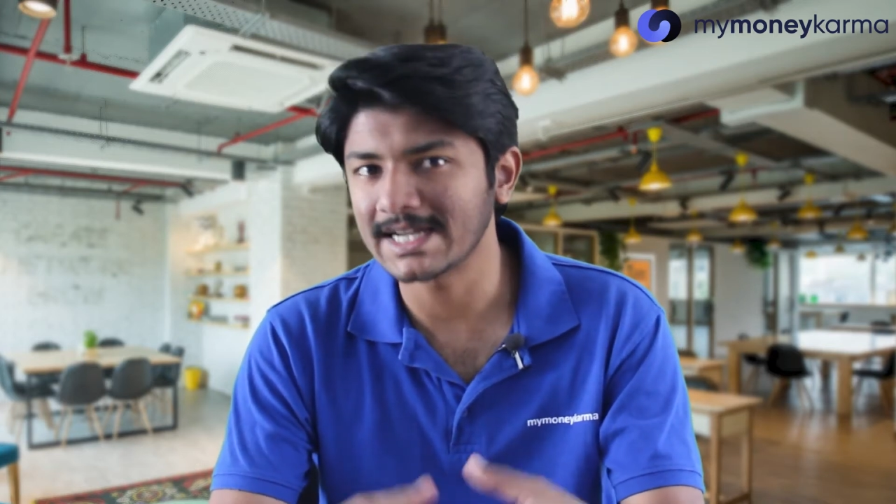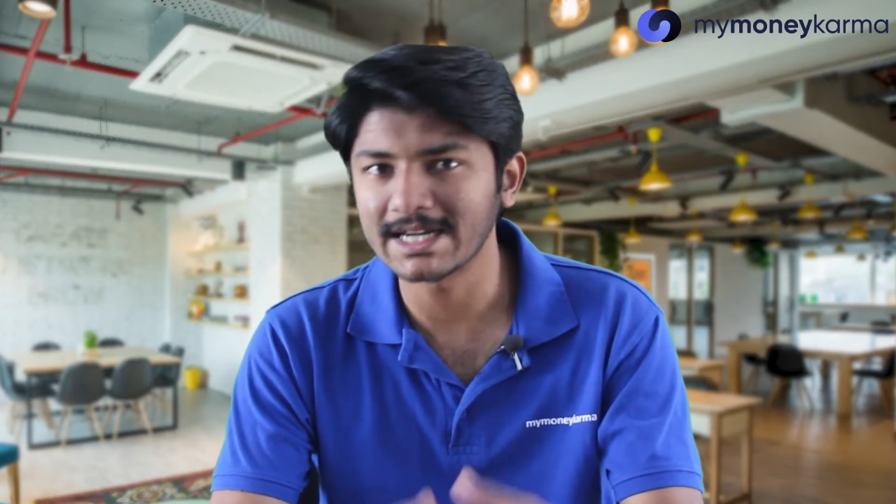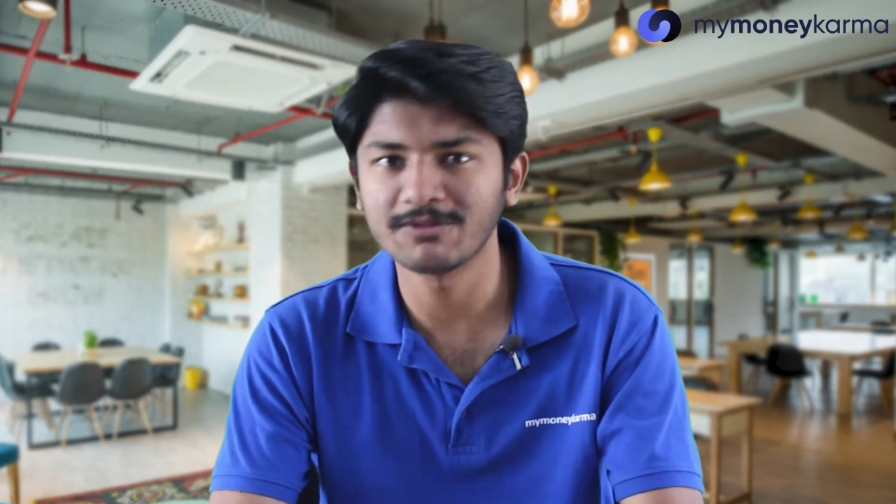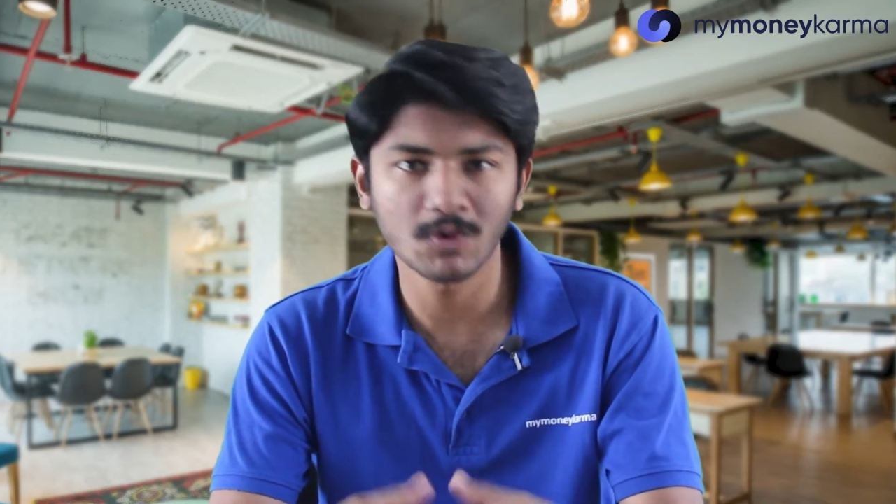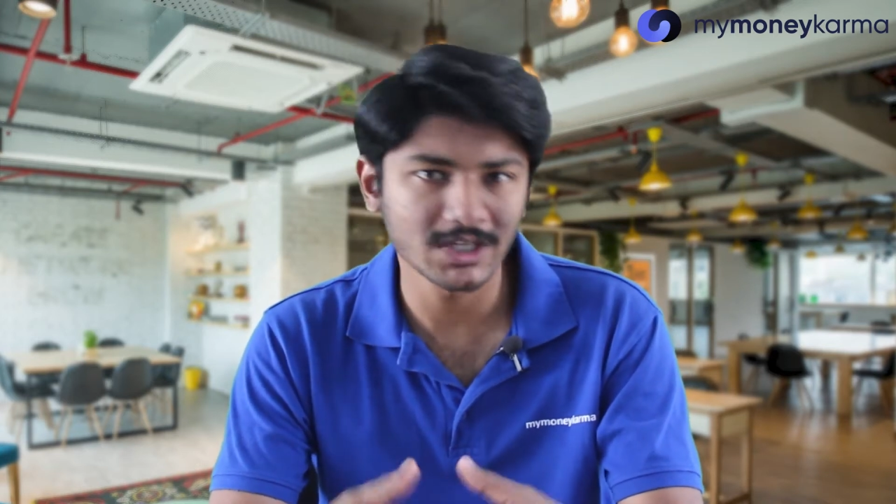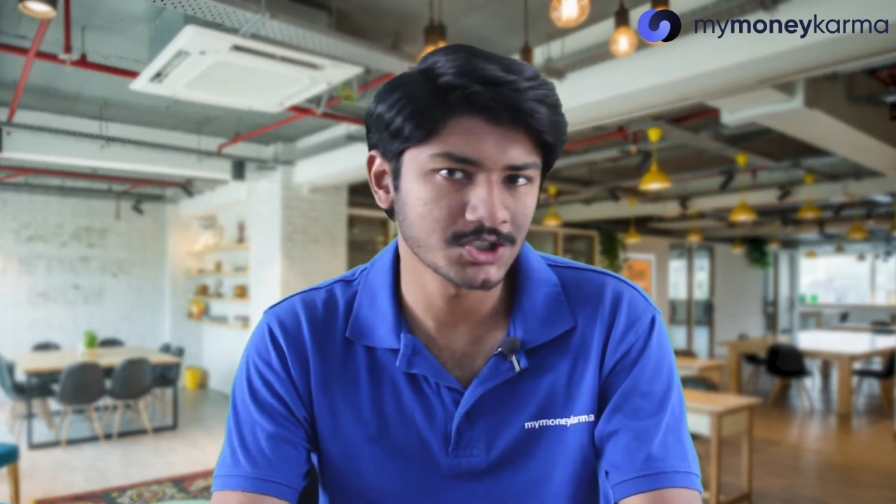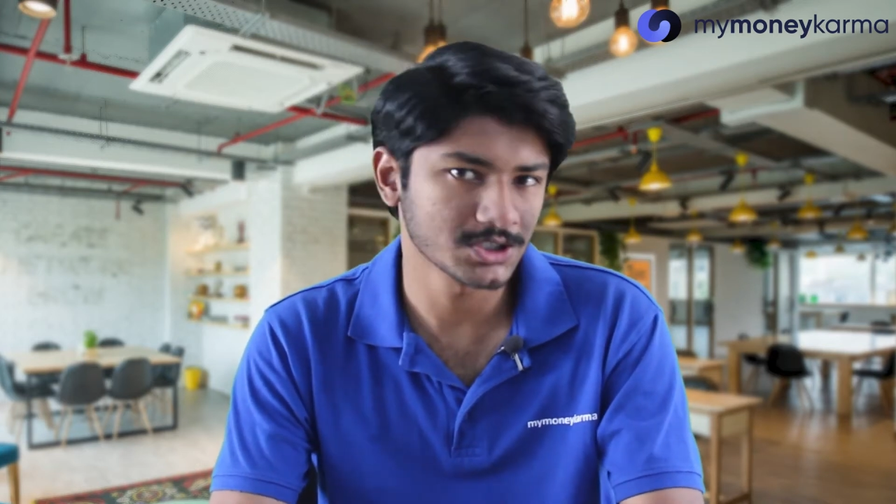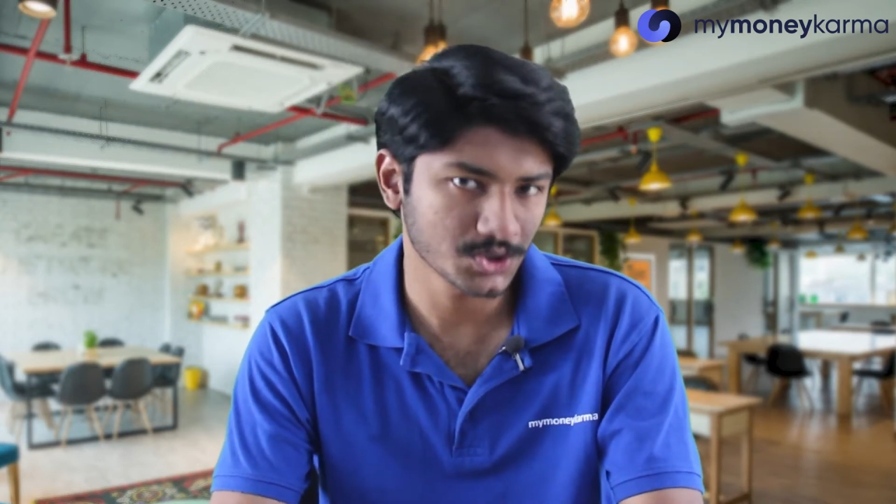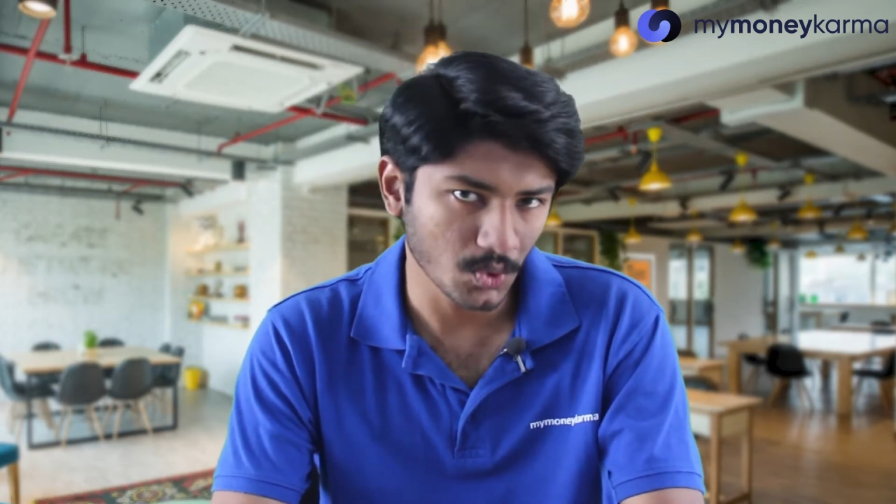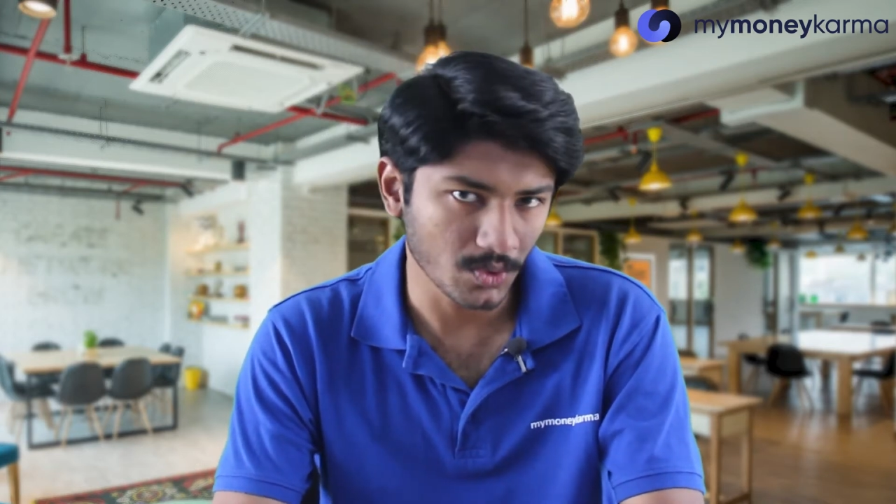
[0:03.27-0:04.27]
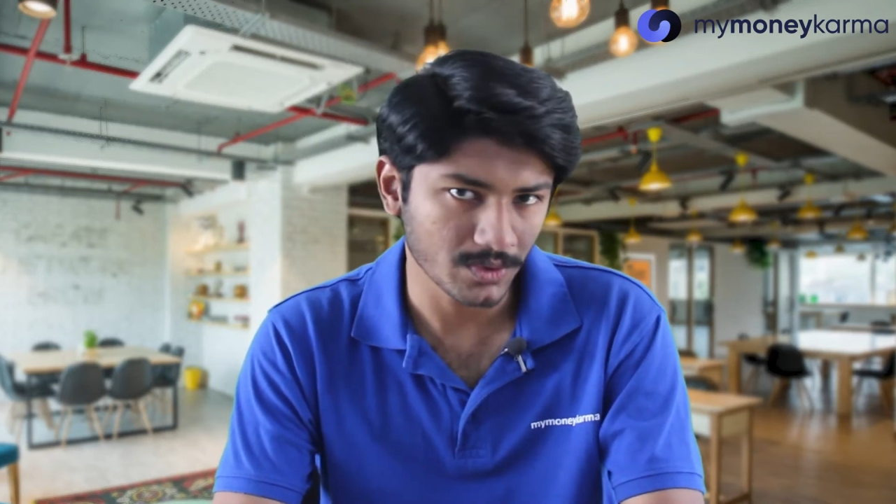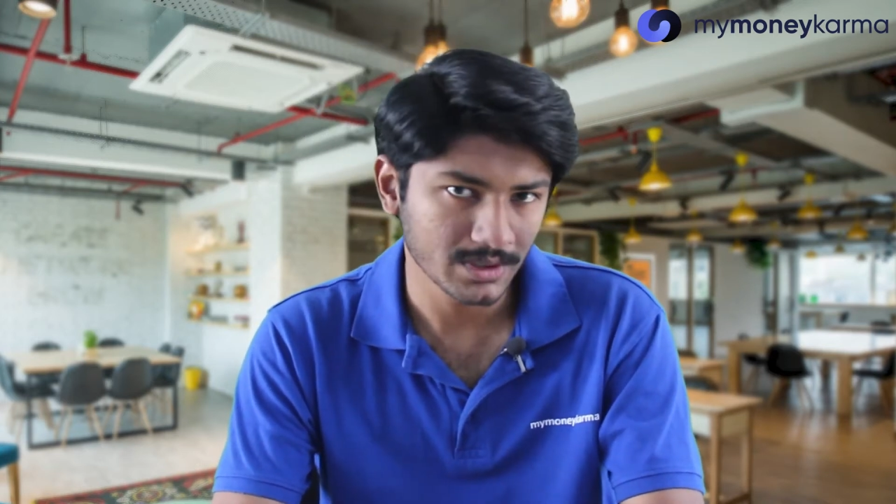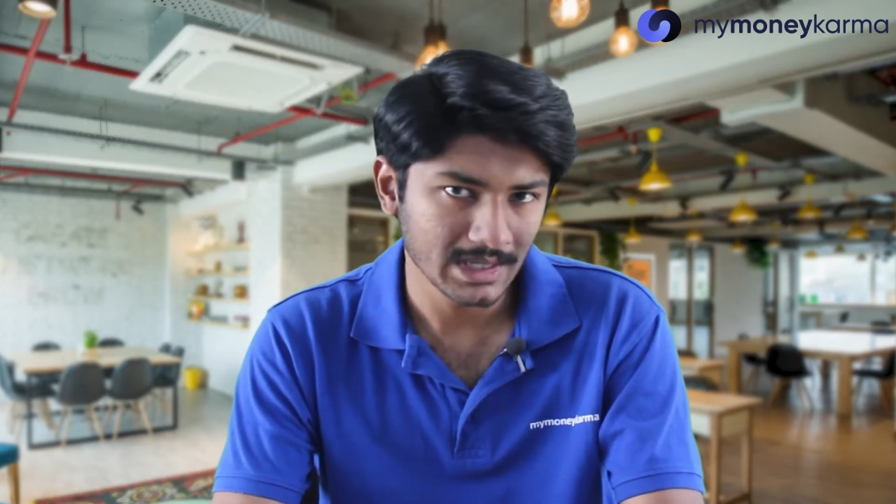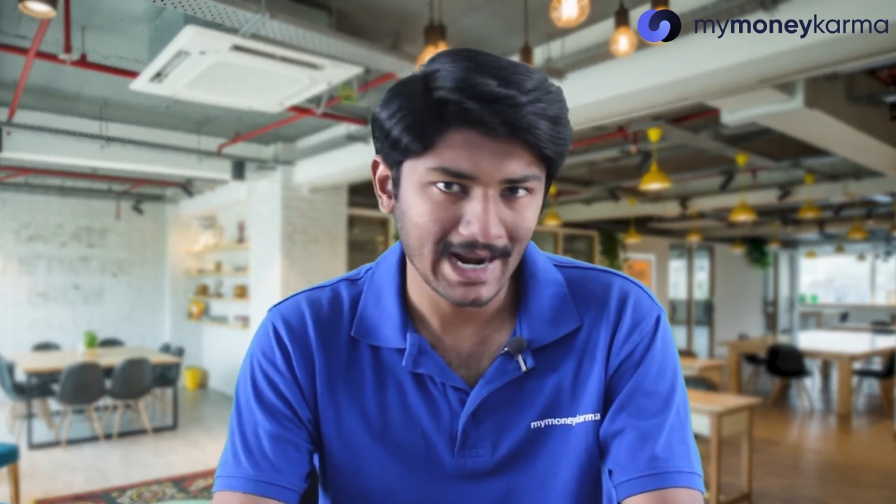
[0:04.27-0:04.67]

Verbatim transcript: that influence your score